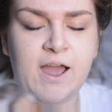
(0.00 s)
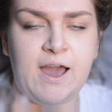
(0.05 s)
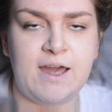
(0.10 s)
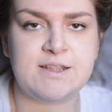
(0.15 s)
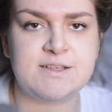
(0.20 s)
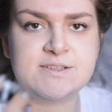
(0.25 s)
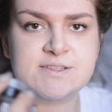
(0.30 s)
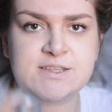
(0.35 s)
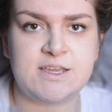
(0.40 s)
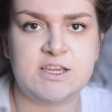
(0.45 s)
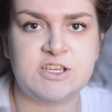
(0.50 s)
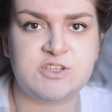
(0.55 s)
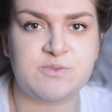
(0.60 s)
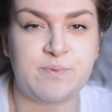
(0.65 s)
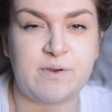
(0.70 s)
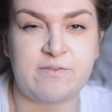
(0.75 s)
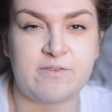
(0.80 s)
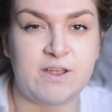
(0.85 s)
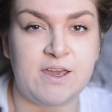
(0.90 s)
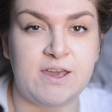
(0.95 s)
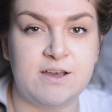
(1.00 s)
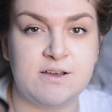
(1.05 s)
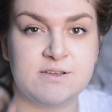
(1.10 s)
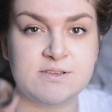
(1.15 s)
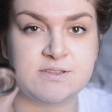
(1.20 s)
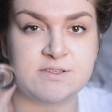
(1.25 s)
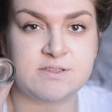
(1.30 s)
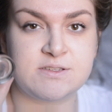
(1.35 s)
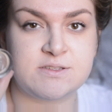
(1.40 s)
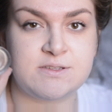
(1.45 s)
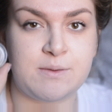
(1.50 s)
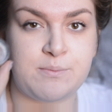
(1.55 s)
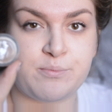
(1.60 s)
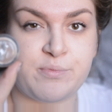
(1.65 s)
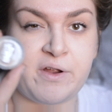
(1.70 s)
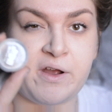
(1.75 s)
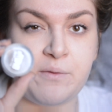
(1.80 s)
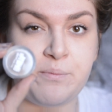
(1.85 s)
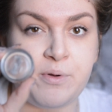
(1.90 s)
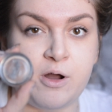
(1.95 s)
Anastasia Beverly Hills Dip
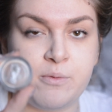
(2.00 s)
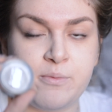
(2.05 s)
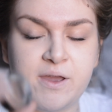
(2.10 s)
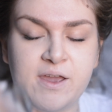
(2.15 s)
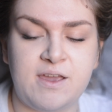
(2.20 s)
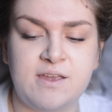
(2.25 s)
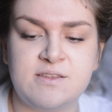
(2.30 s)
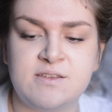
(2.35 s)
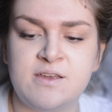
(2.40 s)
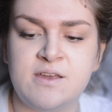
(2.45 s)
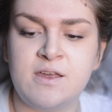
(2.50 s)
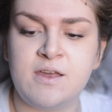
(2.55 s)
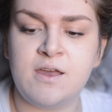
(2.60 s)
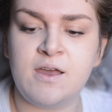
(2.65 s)
Brow Pomade.